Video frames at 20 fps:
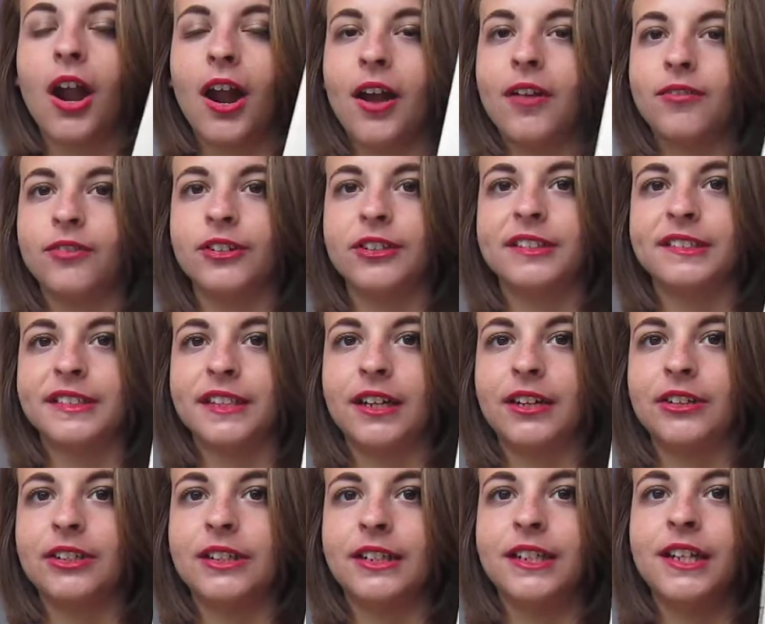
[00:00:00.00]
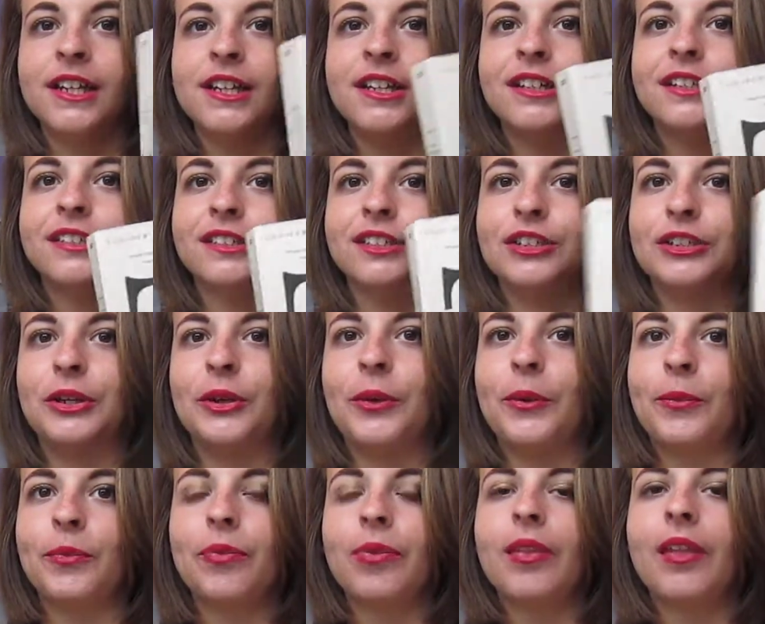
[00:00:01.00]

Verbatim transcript: after Zelda, so, you know,